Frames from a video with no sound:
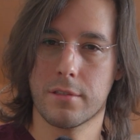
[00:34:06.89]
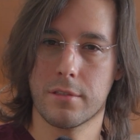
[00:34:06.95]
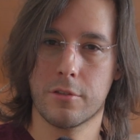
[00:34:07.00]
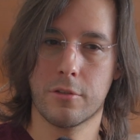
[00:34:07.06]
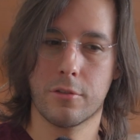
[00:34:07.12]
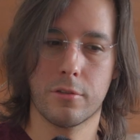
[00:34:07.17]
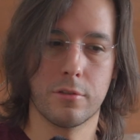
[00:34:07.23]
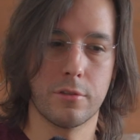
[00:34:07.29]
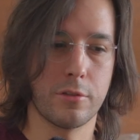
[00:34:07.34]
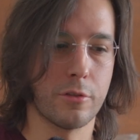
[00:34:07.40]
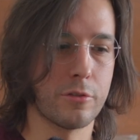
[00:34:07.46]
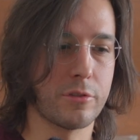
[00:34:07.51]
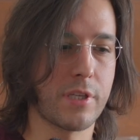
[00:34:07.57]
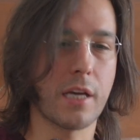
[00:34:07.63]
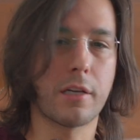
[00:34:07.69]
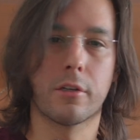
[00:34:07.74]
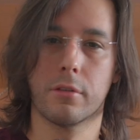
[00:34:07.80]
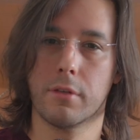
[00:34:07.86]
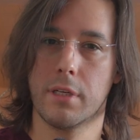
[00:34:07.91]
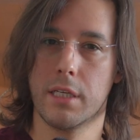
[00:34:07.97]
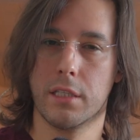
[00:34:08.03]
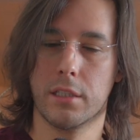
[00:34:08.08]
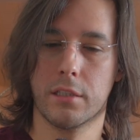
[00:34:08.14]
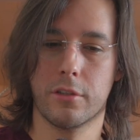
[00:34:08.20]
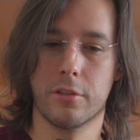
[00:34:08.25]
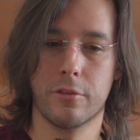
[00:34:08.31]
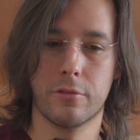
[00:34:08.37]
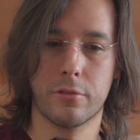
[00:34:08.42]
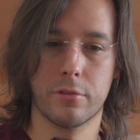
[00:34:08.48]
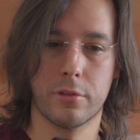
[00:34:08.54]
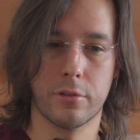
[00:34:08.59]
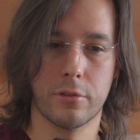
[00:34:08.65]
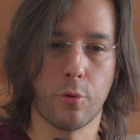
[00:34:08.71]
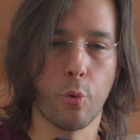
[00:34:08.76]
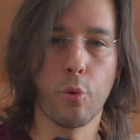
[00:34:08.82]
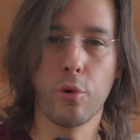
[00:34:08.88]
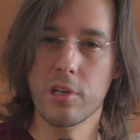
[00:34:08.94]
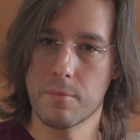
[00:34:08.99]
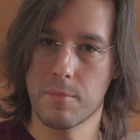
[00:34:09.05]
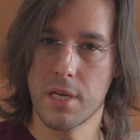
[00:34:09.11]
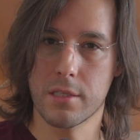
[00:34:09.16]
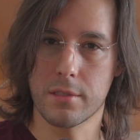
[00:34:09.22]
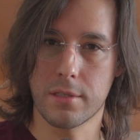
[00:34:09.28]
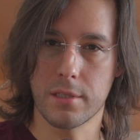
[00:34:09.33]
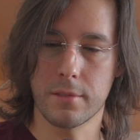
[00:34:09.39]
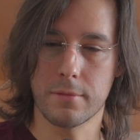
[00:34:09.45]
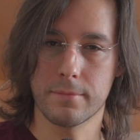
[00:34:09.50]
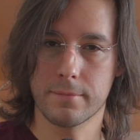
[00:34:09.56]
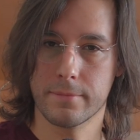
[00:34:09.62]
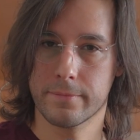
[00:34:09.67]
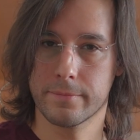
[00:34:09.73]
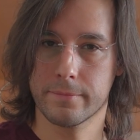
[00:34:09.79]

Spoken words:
You're decorating, you're ornamenting.